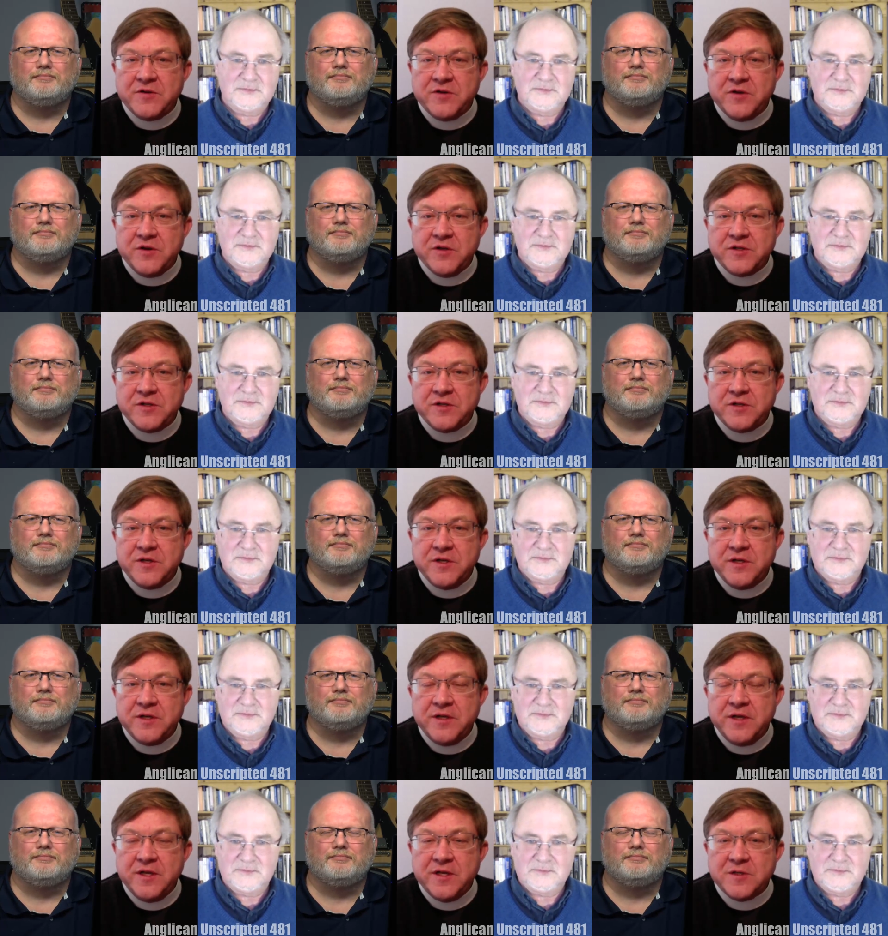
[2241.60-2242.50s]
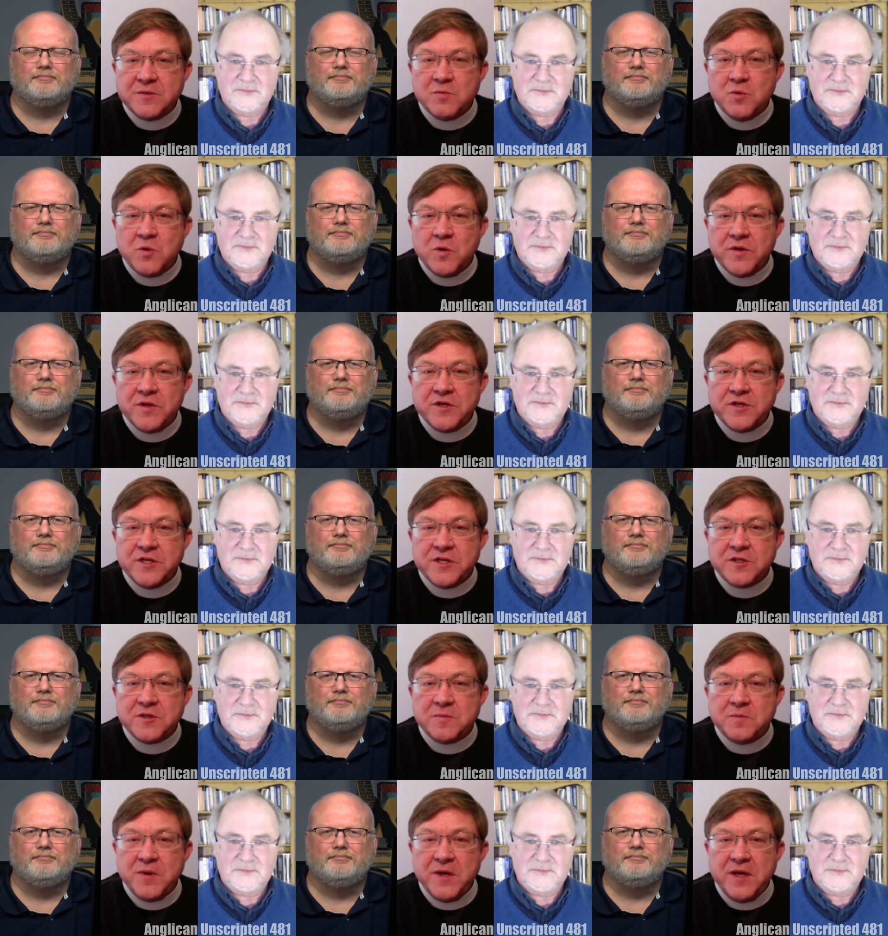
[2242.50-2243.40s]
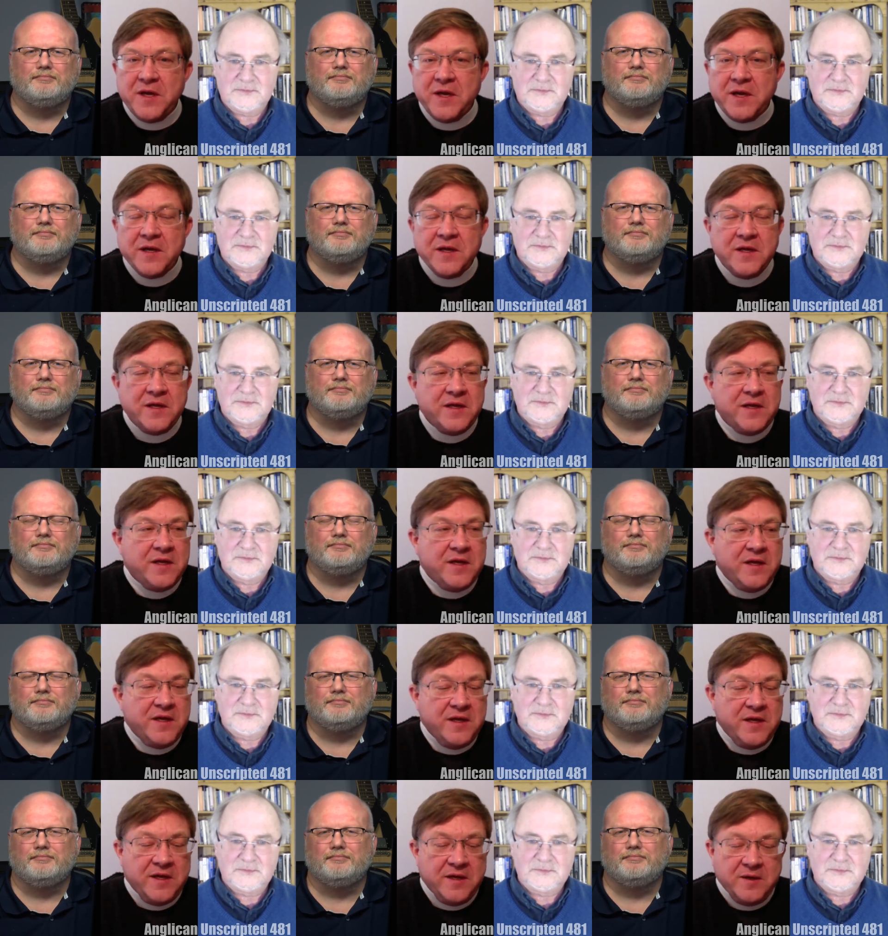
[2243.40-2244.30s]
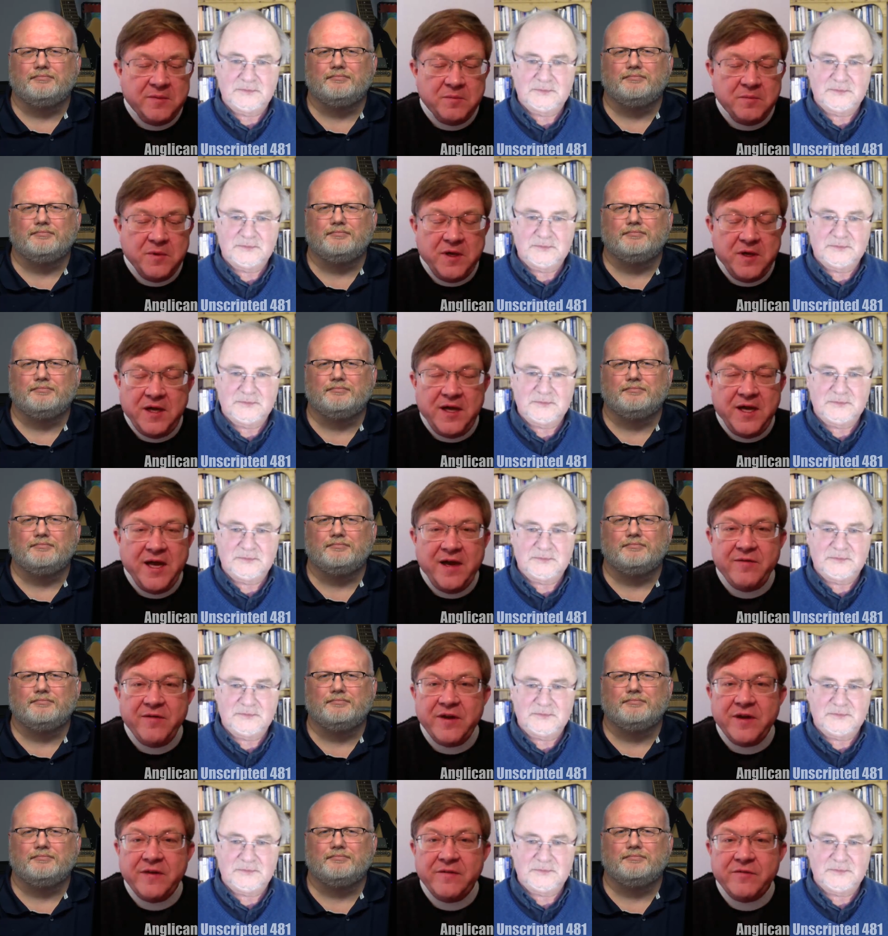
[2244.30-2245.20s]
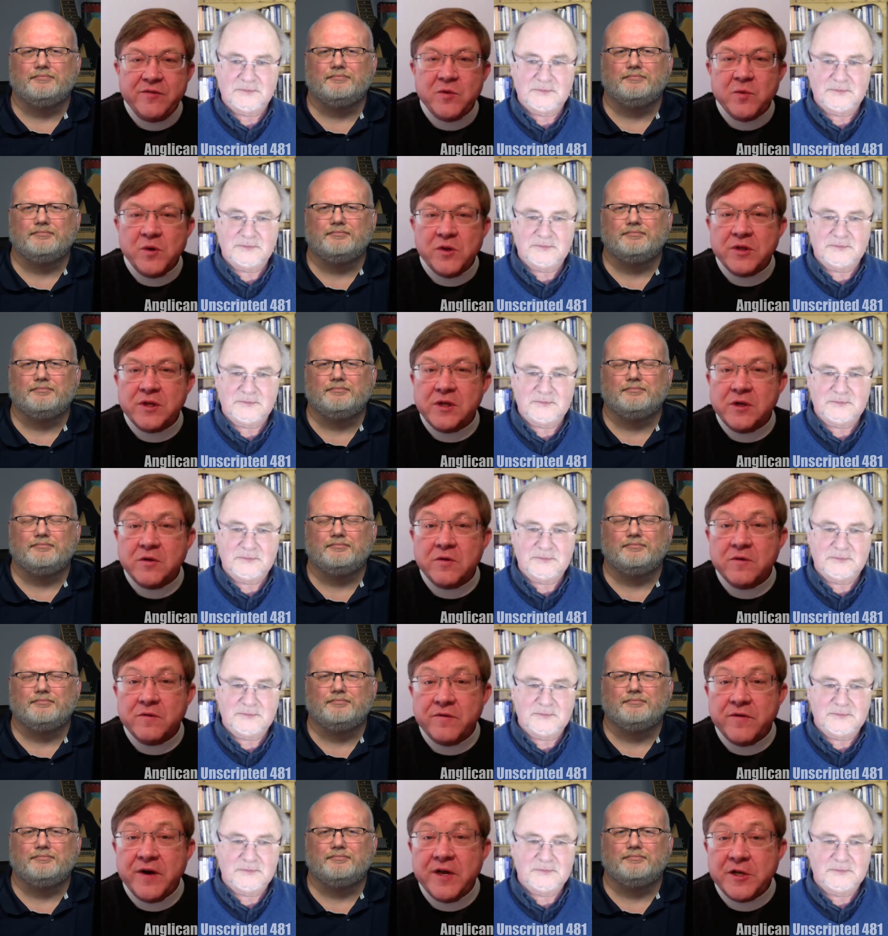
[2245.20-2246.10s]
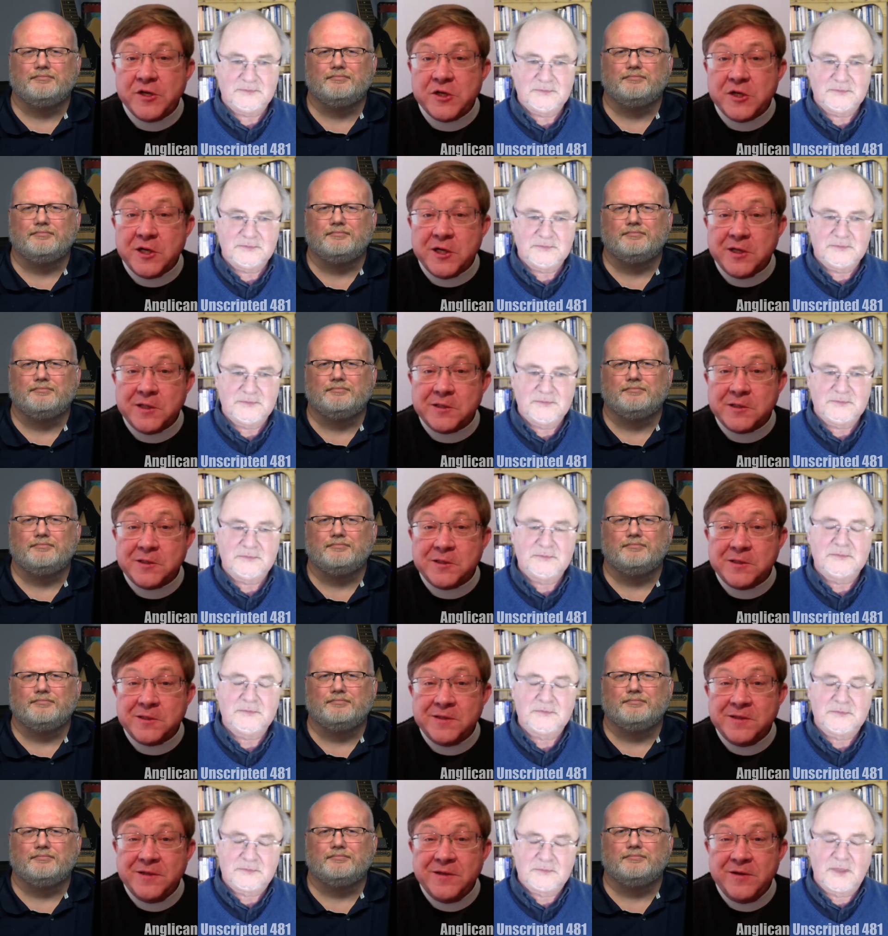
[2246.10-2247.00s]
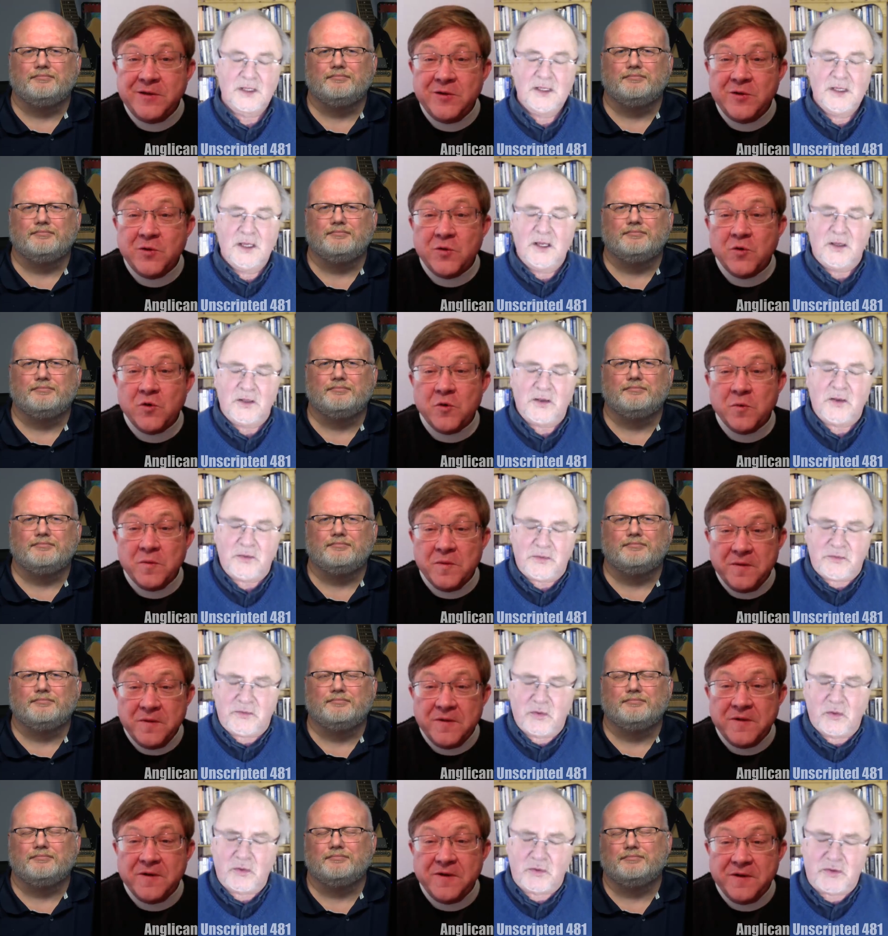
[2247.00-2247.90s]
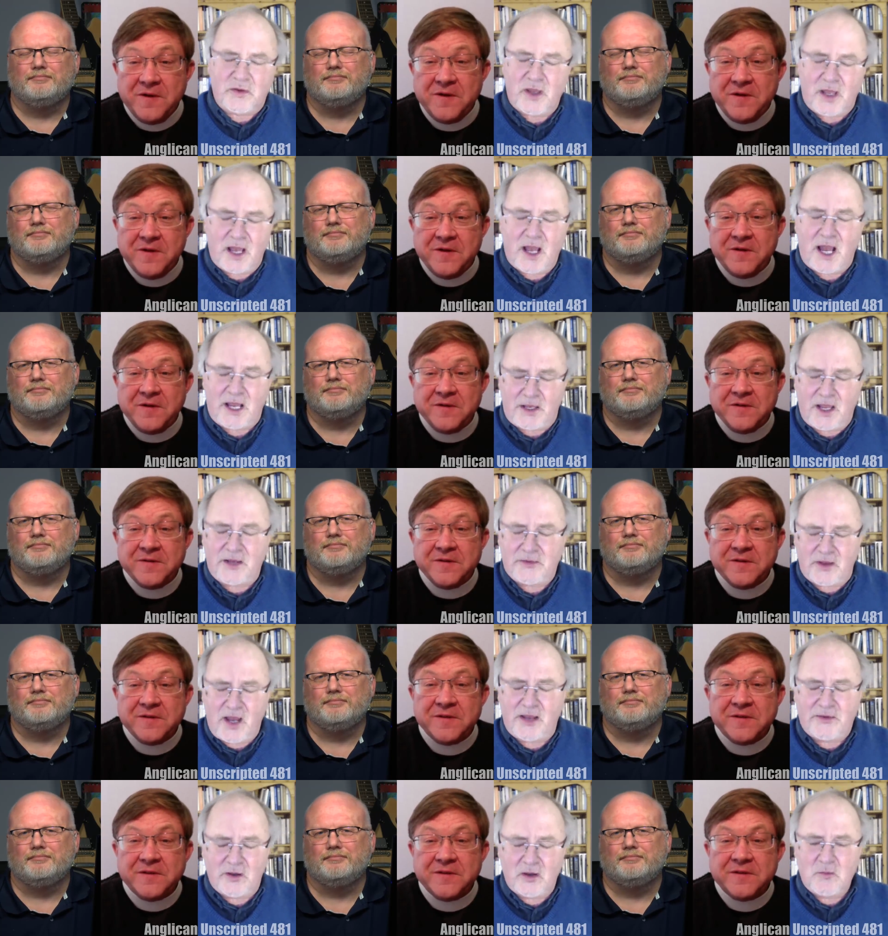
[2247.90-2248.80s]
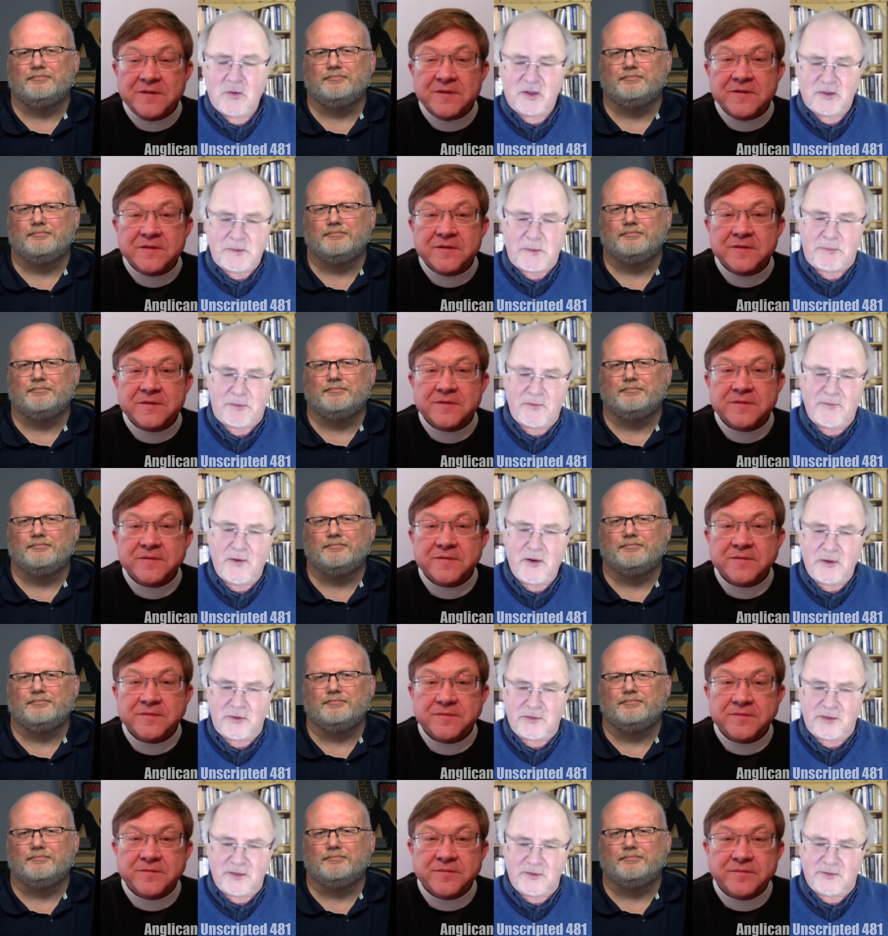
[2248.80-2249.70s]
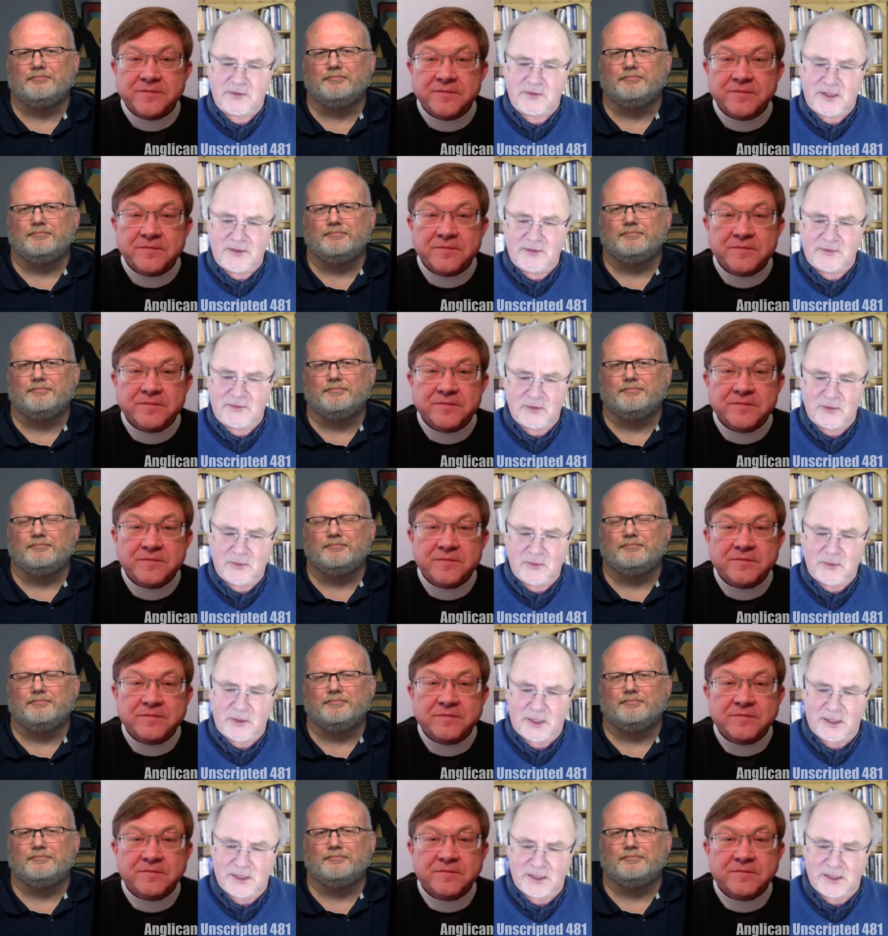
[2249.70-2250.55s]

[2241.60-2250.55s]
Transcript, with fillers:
Speaker 1: church is more than just being uh, having, if you will, the local franchise. Or
Speaker 2: Jordan, I, I, don't want to be provoked into into